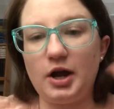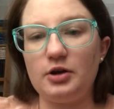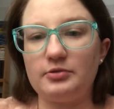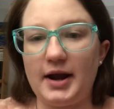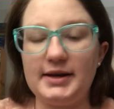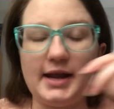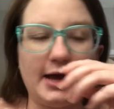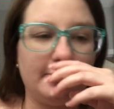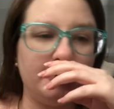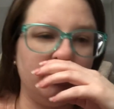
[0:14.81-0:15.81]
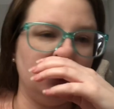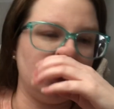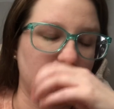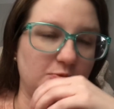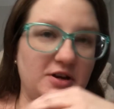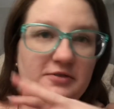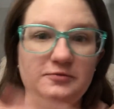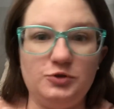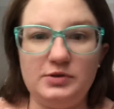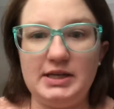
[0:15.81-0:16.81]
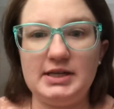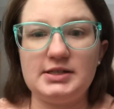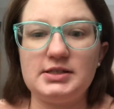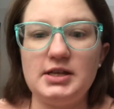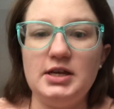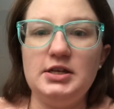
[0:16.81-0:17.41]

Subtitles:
on right now if you just want a few things.